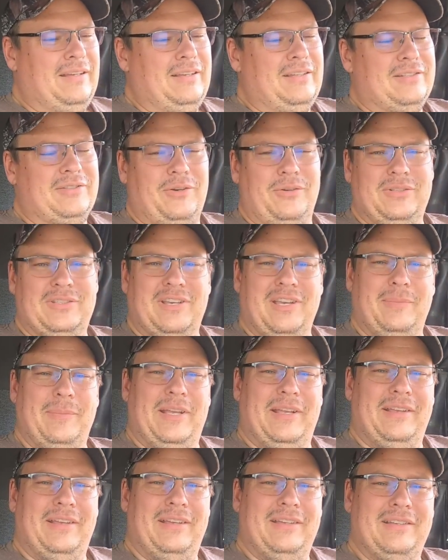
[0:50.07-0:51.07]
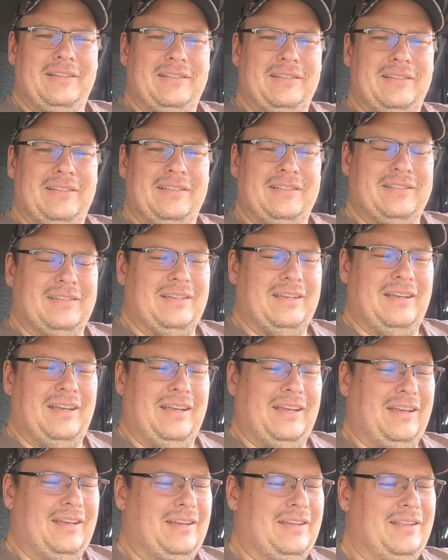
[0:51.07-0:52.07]
So it's gonna be,
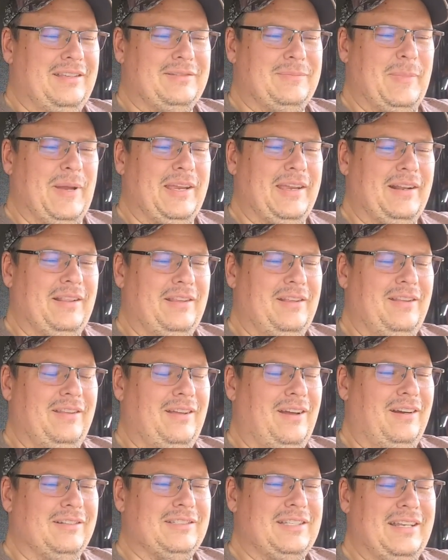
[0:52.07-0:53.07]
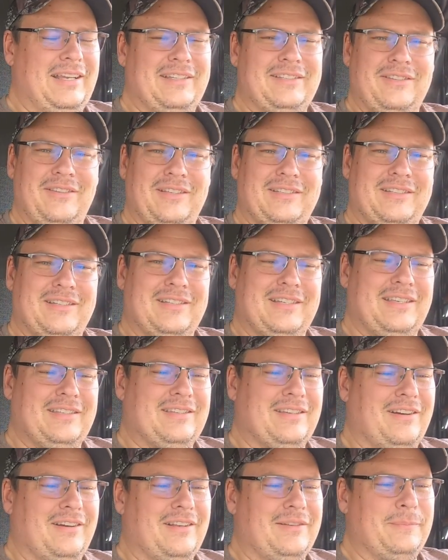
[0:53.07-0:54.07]
this might get a little long today, so let's just get
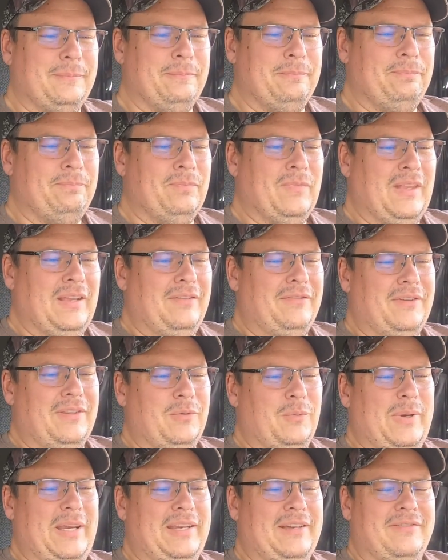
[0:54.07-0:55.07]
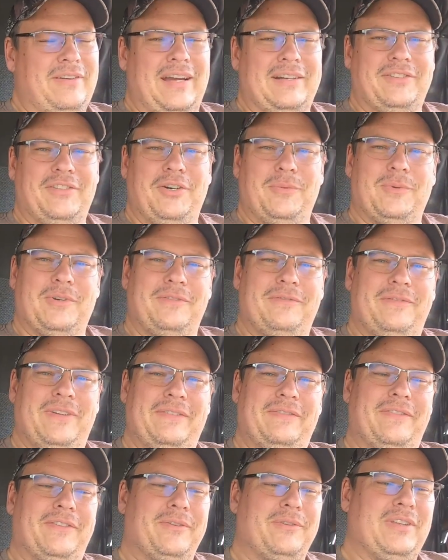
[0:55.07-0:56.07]
started. For the week of October
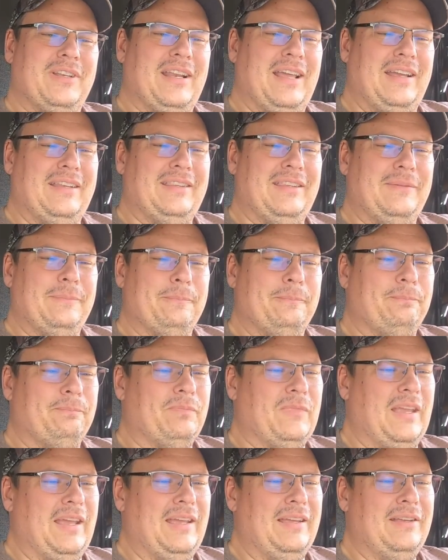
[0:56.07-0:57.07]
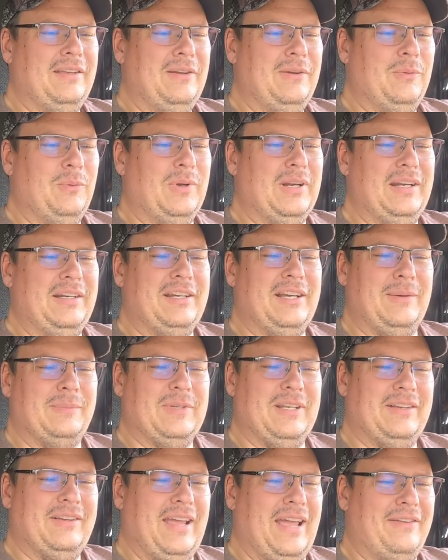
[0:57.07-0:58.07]
5th through the 9th, okay, what income
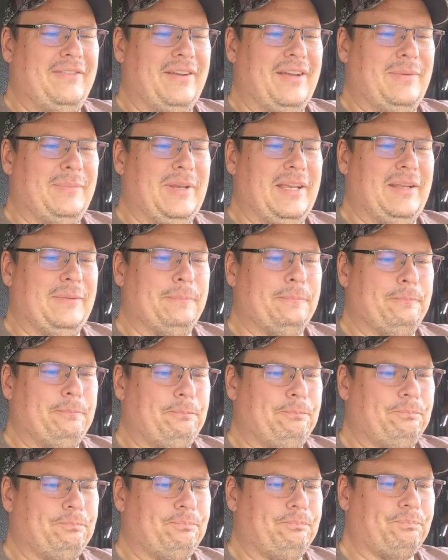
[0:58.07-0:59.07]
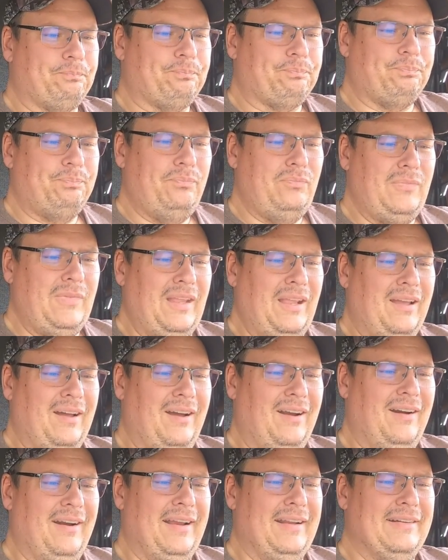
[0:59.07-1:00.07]
did I have coming in?
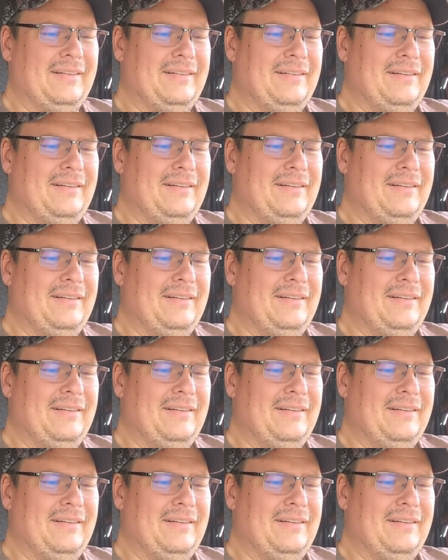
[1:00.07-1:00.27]
All right,